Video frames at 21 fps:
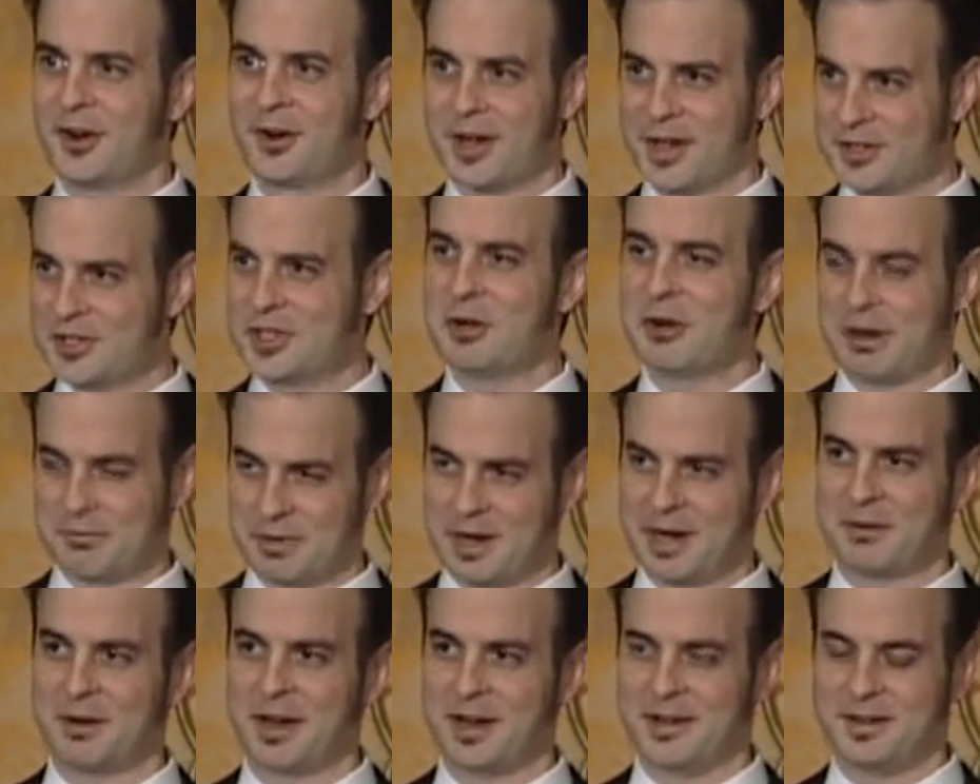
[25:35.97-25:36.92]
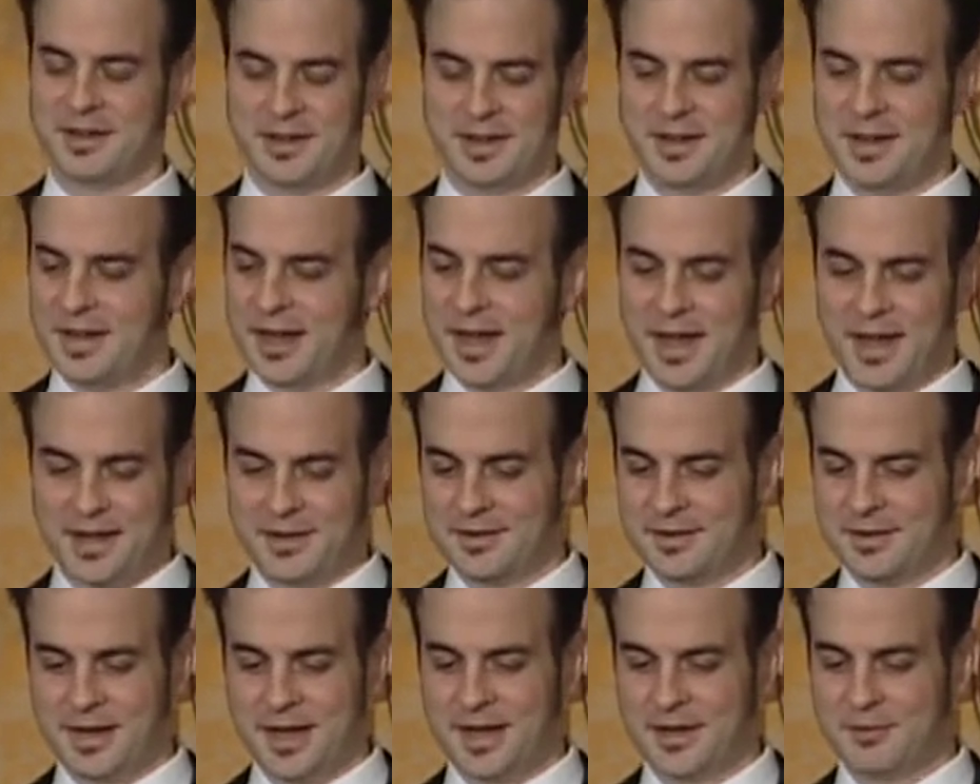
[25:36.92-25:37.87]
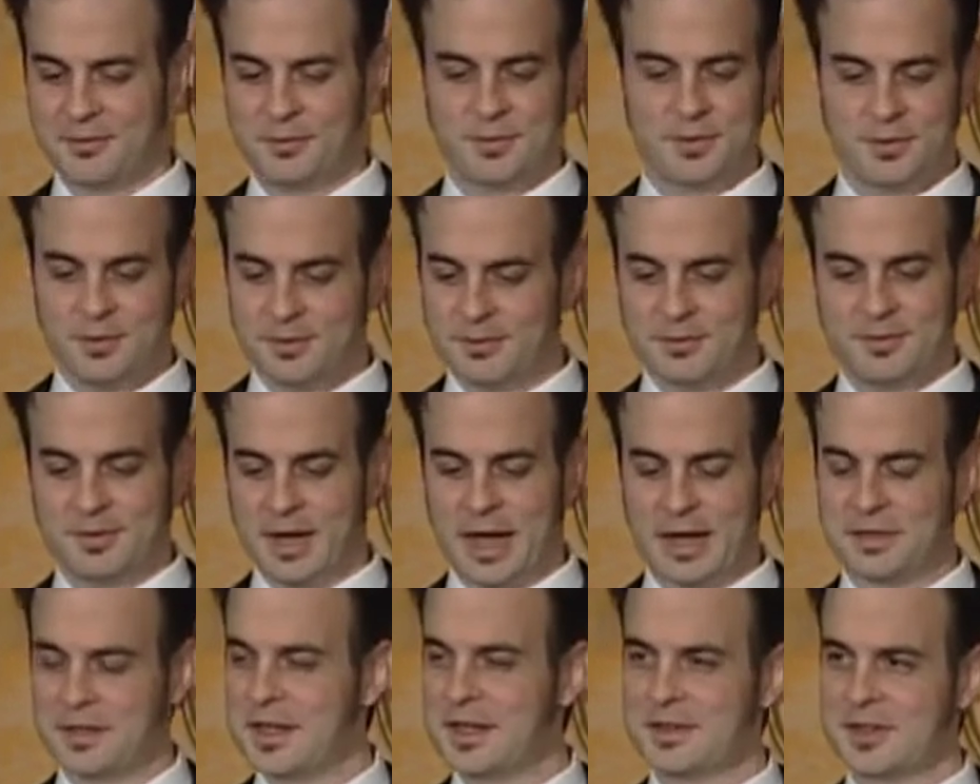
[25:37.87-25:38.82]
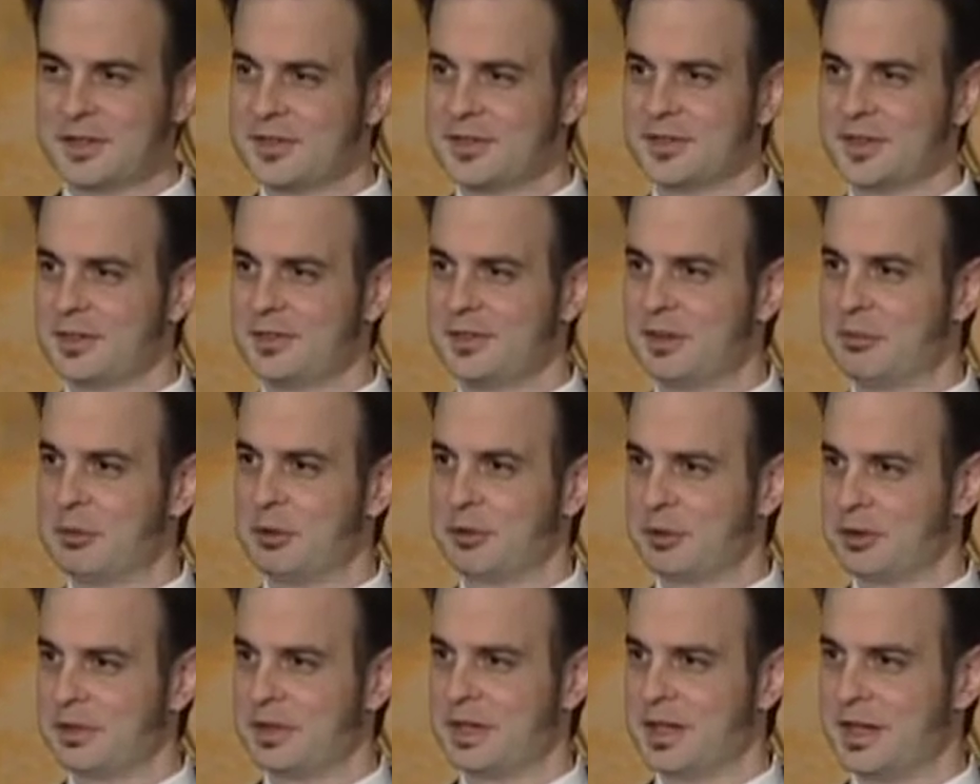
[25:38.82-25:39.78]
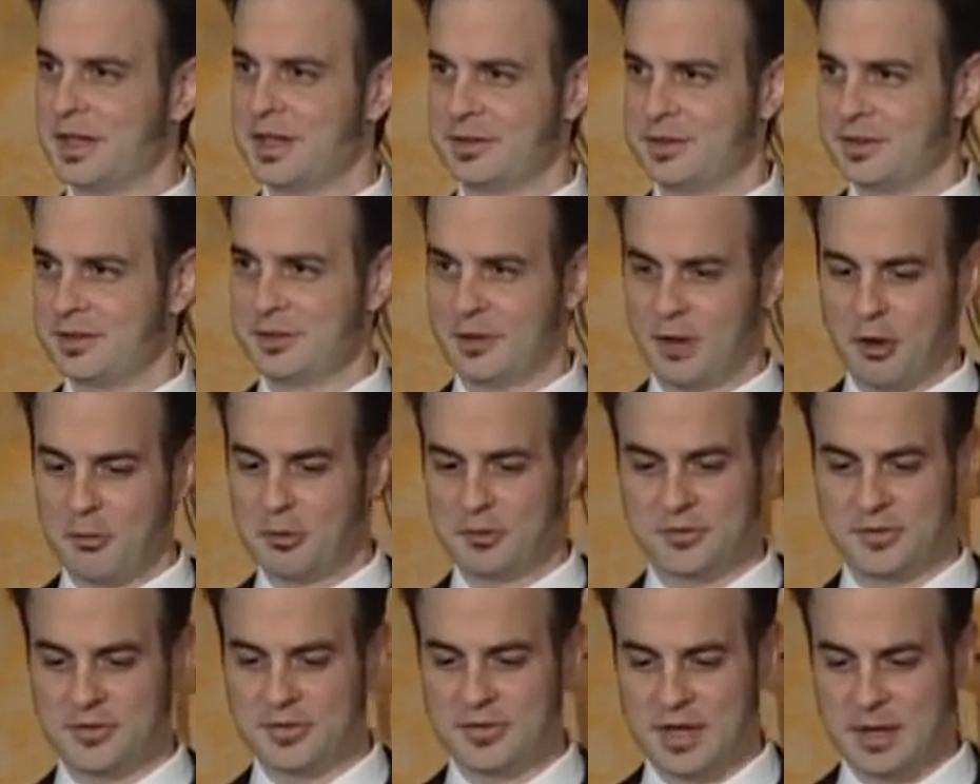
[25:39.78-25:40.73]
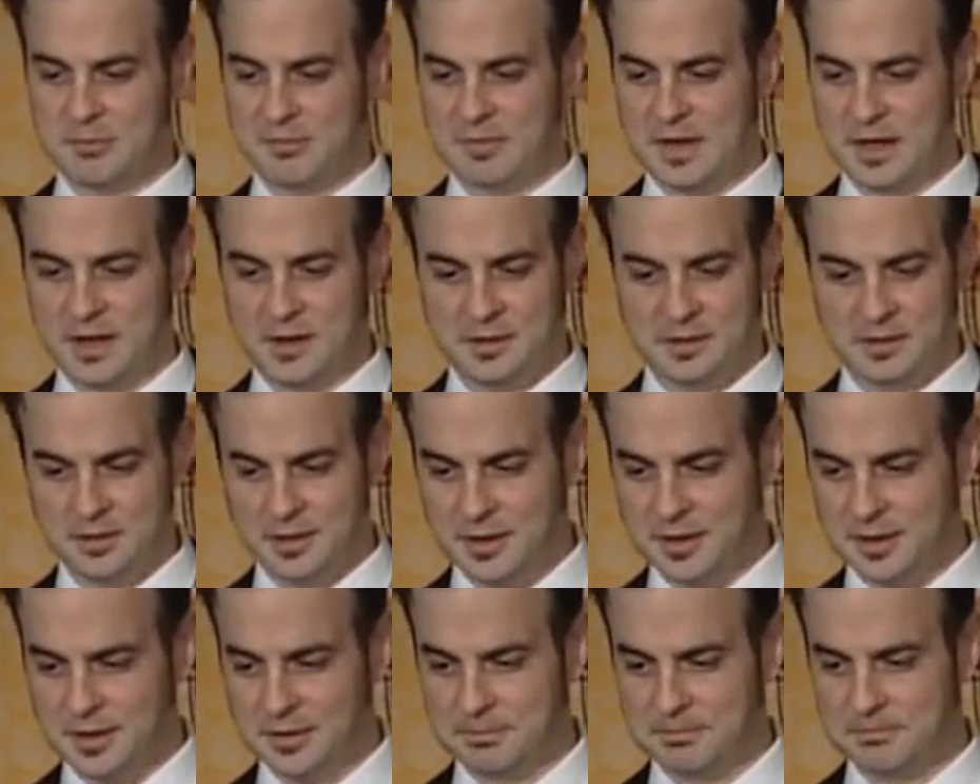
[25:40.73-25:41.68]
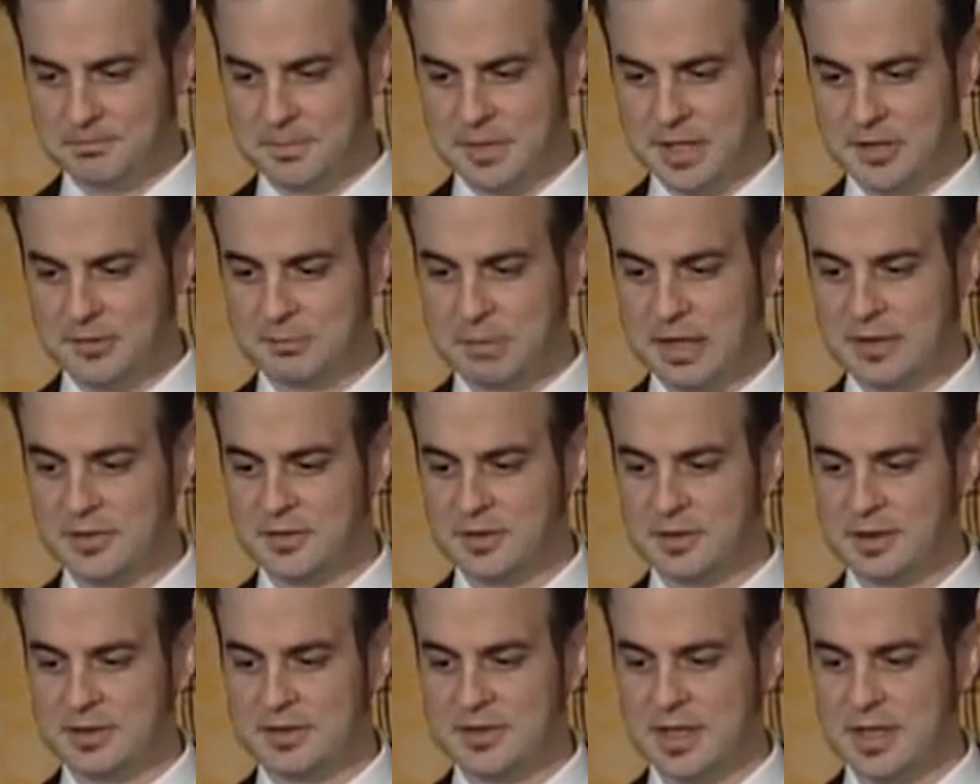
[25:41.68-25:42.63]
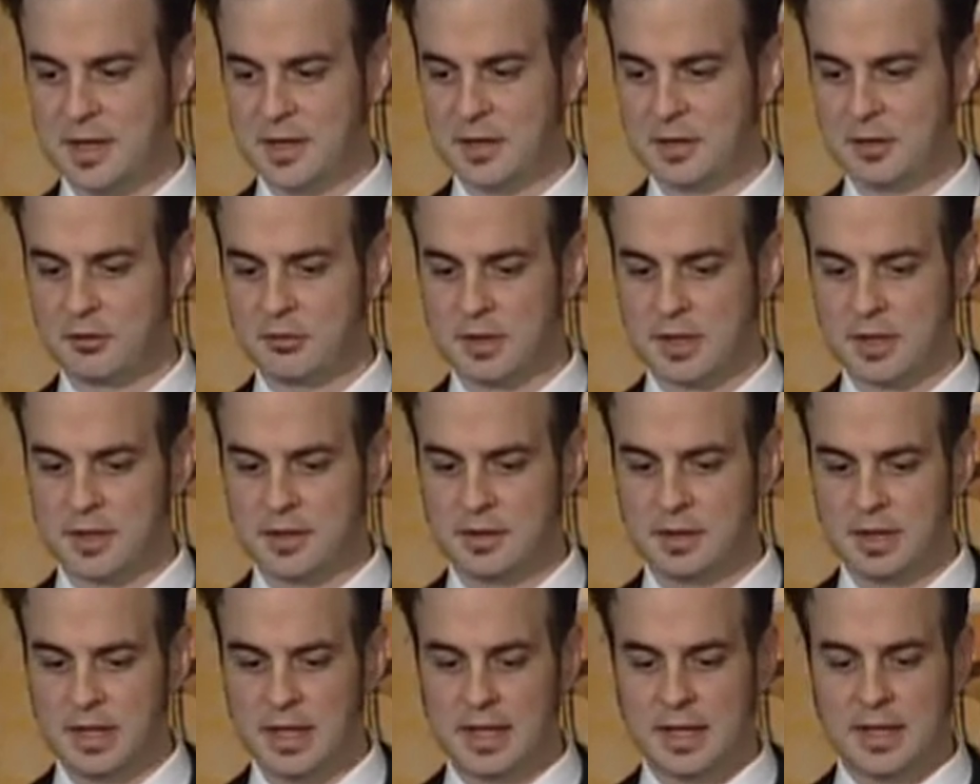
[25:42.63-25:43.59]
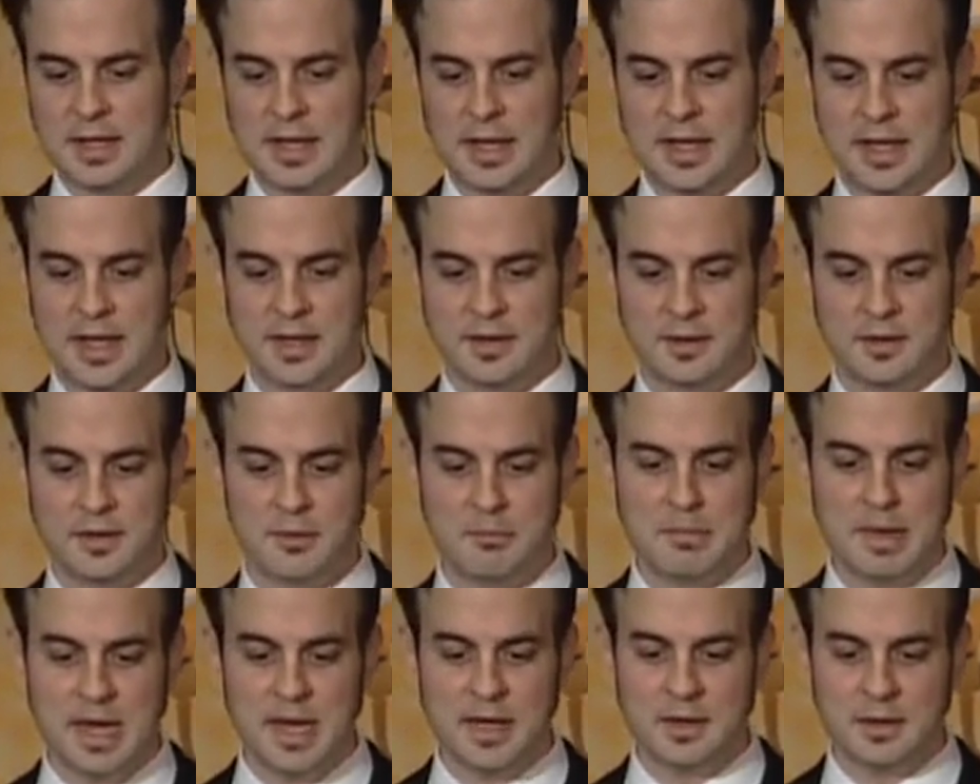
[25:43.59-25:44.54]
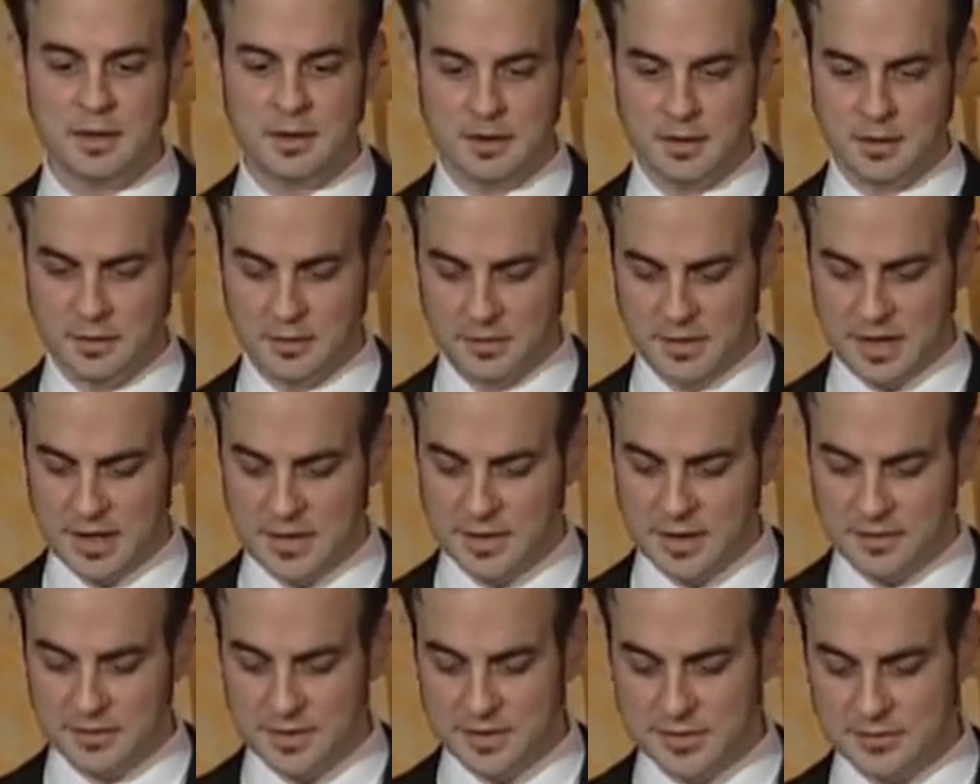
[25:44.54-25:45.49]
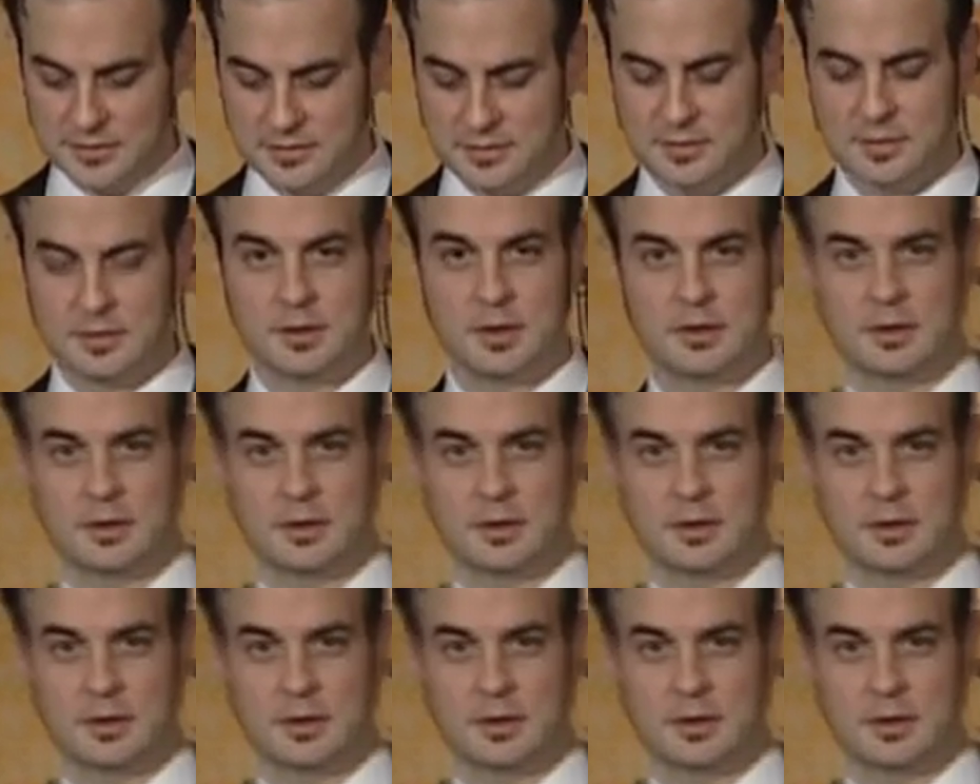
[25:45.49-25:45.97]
Okay, GeoHash, right. And I think this is a similar thing. It's almost the same thing. It's basically taking a grid, and the main thing that so